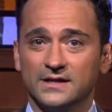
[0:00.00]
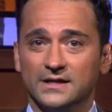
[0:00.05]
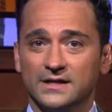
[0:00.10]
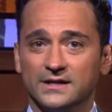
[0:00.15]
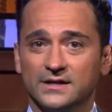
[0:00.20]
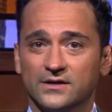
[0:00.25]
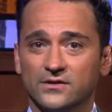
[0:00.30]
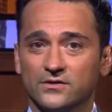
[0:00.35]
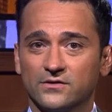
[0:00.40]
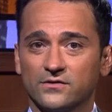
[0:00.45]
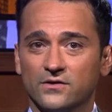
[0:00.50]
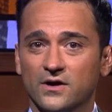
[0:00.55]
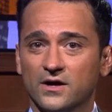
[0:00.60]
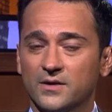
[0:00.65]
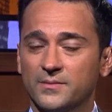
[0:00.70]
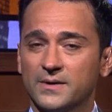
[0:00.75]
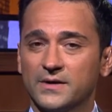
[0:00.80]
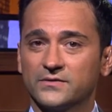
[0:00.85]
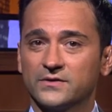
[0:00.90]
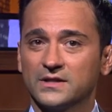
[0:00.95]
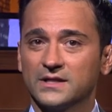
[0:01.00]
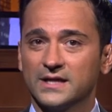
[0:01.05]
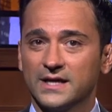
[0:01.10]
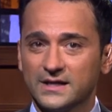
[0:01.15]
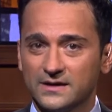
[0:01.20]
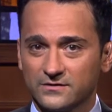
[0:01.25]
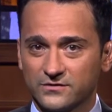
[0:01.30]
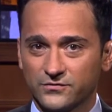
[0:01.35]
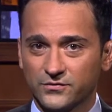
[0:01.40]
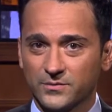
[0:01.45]
And here to talk about the
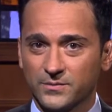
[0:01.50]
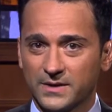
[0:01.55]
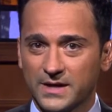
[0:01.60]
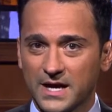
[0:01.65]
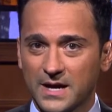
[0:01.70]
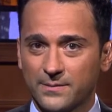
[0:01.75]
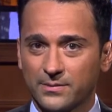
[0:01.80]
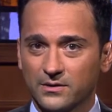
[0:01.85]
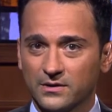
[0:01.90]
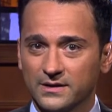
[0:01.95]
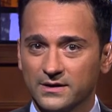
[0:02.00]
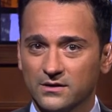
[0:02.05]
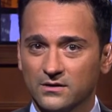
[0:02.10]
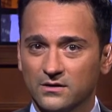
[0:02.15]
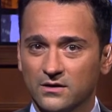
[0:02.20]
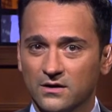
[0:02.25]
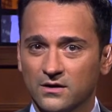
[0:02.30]
latest from Capitol Hill